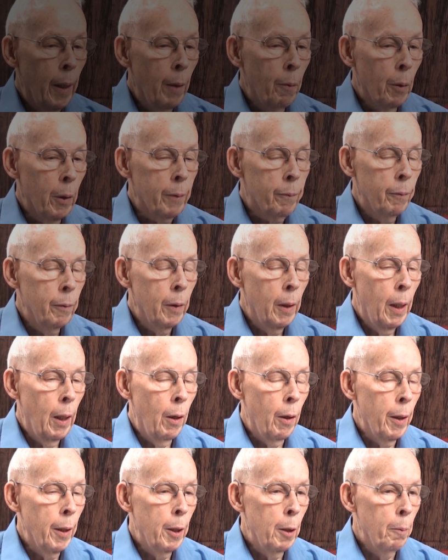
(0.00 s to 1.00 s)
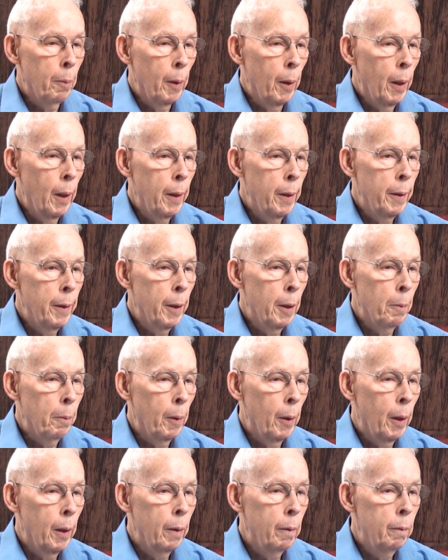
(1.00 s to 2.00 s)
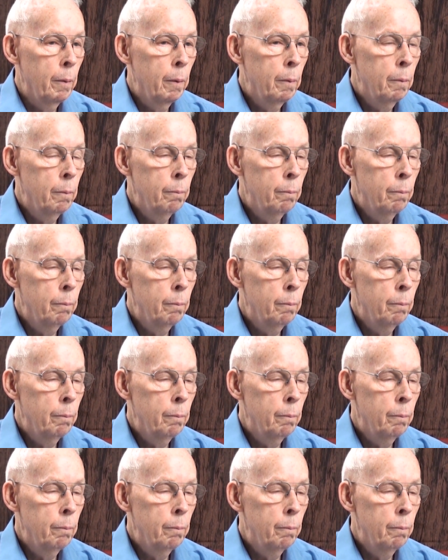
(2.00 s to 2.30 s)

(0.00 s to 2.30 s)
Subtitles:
I worked for Howard Everline at Everline